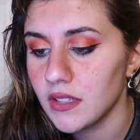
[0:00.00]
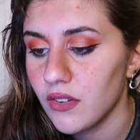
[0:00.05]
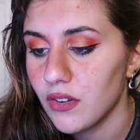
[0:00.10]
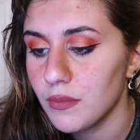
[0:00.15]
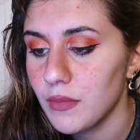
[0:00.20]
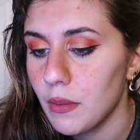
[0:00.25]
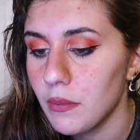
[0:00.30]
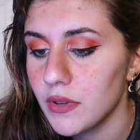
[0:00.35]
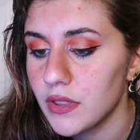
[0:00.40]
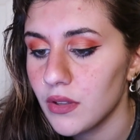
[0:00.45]
He
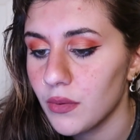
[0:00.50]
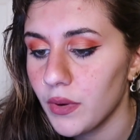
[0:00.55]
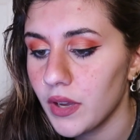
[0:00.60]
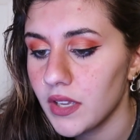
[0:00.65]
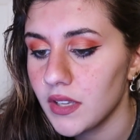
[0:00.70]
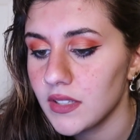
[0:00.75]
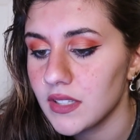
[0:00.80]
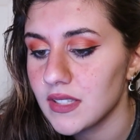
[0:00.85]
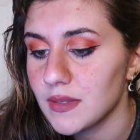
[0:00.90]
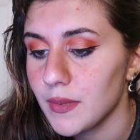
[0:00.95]
remembered the
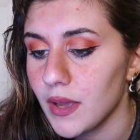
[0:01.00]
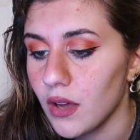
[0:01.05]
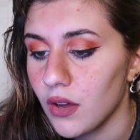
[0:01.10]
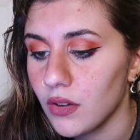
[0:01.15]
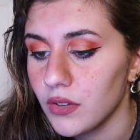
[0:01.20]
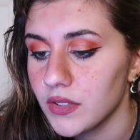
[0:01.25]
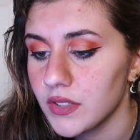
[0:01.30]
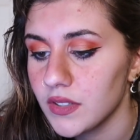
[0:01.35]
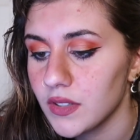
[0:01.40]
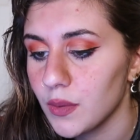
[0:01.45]
way he
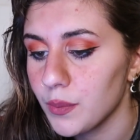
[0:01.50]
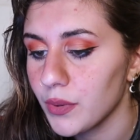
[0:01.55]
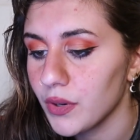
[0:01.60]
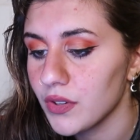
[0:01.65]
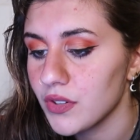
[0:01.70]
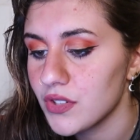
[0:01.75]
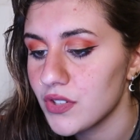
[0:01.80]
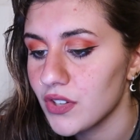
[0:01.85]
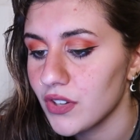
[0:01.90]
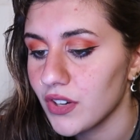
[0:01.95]
smelled, the
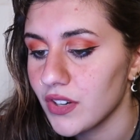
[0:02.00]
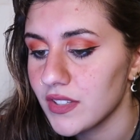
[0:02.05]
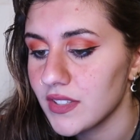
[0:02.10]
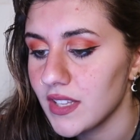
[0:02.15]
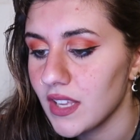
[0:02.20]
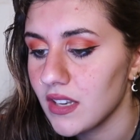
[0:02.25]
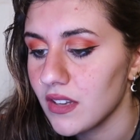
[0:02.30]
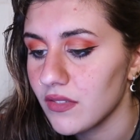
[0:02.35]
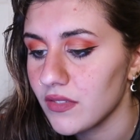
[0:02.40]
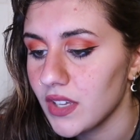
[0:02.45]
burnt sugar
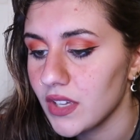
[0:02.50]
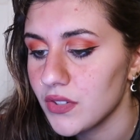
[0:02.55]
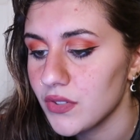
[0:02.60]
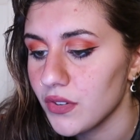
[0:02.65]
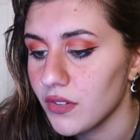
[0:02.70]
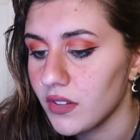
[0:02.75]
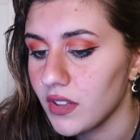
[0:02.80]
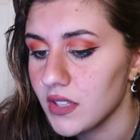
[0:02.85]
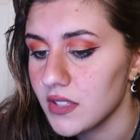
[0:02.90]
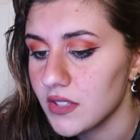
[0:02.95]
scent of
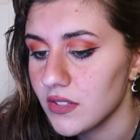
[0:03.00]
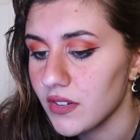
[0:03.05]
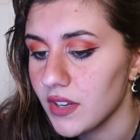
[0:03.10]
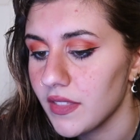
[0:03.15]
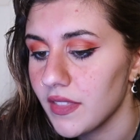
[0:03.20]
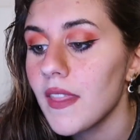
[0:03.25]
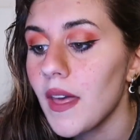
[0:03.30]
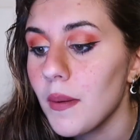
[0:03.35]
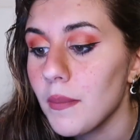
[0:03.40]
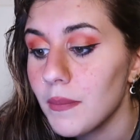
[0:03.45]

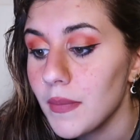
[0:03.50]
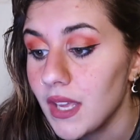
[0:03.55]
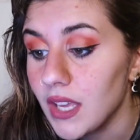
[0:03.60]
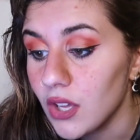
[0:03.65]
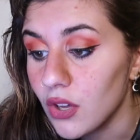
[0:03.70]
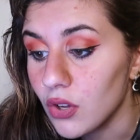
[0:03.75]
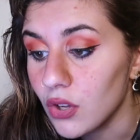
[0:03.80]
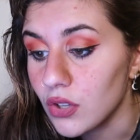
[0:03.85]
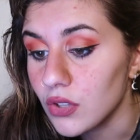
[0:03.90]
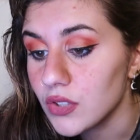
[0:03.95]
nitroglycerin that
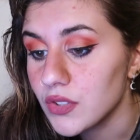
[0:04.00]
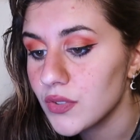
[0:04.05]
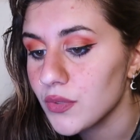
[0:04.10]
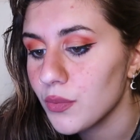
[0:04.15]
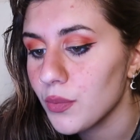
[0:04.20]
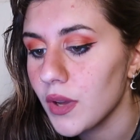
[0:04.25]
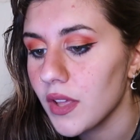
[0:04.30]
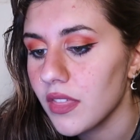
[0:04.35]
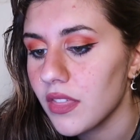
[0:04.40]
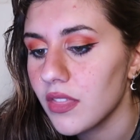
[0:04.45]
mingled
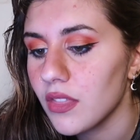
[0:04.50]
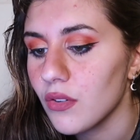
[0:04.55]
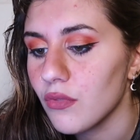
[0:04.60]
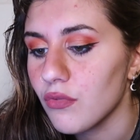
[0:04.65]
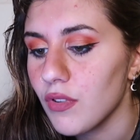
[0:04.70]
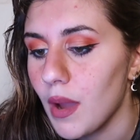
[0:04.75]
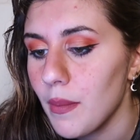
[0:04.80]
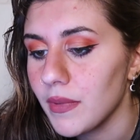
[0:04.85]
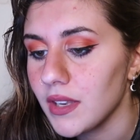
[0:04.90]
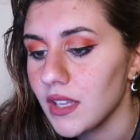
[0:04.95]
with the
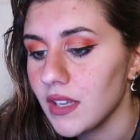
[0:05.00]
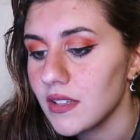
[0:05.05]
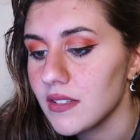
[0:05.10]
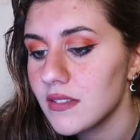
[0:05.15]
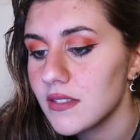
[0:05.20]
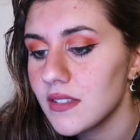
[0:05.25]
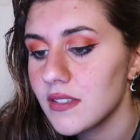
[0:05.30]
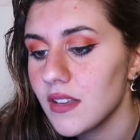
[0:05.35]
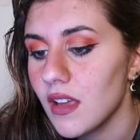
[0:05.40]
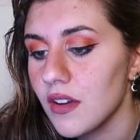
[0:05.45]

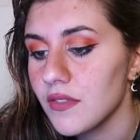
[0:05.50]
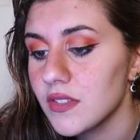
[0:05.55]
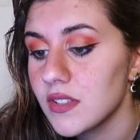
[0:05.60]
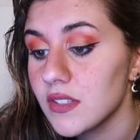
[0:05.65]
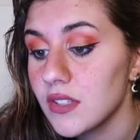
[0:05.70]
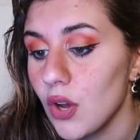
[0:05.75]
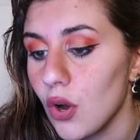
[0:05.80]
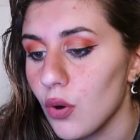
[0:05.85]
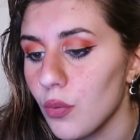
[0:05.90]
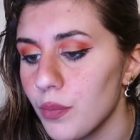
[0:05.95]
remnants of
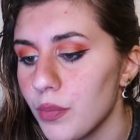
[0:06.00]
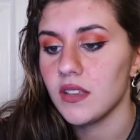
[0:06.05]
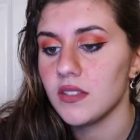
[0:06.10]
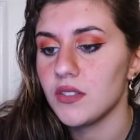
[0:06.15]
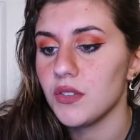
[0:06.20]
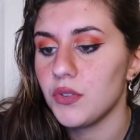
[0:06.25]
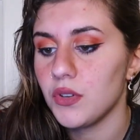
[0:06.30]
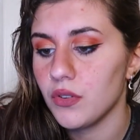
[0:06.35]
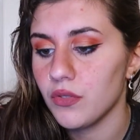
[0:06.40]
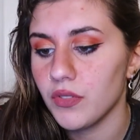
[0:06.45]
soap.
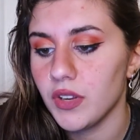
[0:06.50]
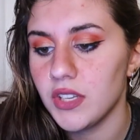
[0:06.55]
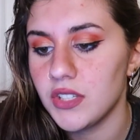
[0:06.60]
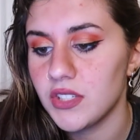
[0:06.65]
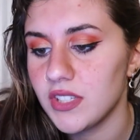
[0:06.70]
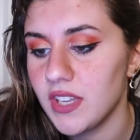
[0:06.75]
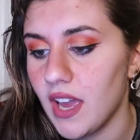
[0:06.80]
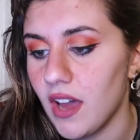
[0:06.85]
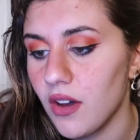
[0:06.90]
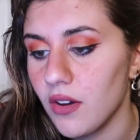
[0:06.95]
Izuku
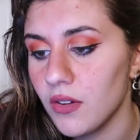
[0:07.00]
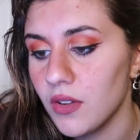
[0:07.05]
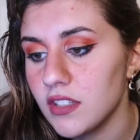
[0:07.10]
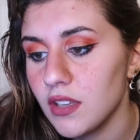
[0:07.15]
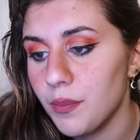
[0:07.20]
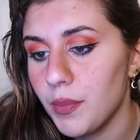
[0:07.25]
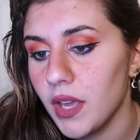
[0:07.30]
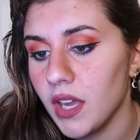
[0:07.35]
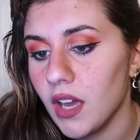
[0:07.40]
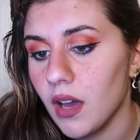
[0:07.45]
reached out
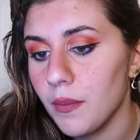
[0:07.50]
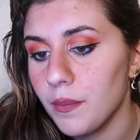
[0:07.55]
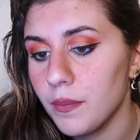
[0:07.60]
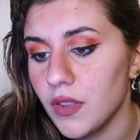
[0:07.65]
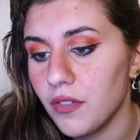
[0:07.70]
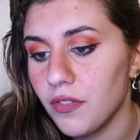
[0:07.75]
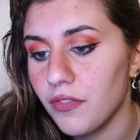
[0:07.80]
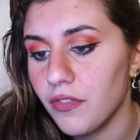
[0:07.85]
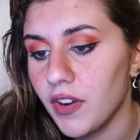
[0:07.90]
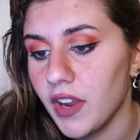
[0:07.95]
to pick up
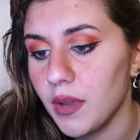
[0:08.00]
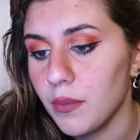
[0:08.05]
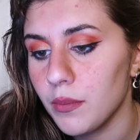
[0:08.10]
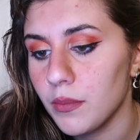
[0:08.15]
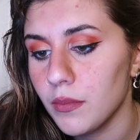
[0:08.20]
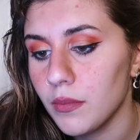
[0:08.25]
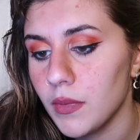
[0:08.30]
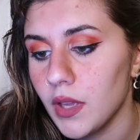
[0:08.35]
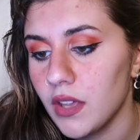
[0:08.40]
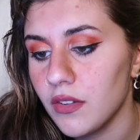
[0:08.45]
the
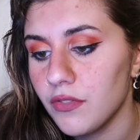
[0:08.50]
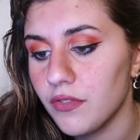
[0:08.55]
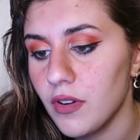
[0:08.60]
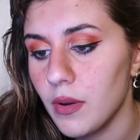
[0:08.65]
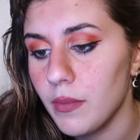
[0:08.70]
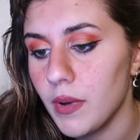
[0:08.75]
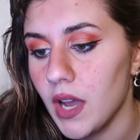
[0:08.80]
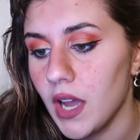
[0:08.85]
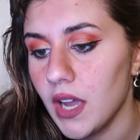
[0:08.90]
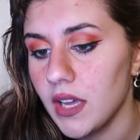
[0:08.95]
frame, and
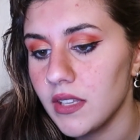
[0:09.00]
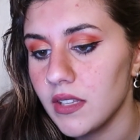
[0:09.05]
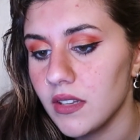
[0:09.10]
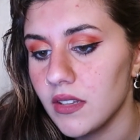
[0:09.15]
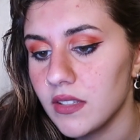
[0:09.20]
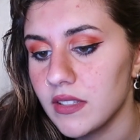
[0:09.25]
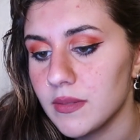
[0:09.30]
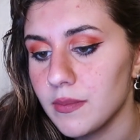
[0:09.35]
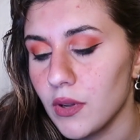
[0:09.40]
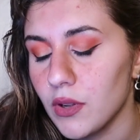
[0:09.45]
from behind it
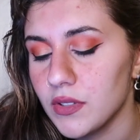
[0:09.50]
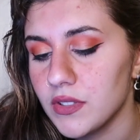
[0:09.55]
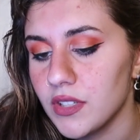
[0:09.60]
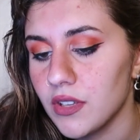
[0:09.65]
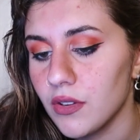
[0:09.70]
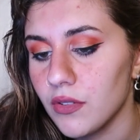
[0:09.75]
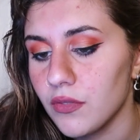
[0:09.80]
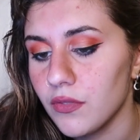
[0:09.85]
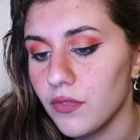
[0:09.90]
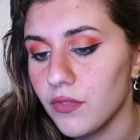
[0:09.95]
a small
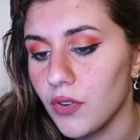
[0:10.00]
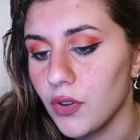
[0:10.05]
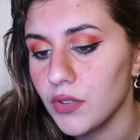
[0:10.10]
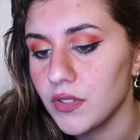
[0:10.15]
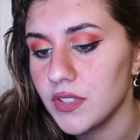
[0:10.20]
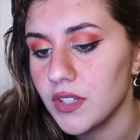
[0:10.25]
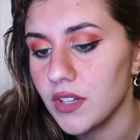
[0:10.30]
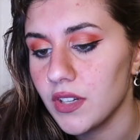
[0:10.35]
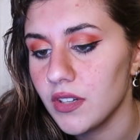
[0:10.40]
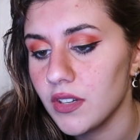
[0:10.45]
tone
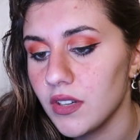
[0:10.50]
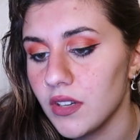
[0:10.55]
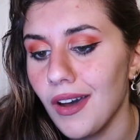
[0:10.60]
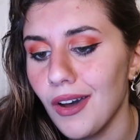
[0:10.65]
faltered.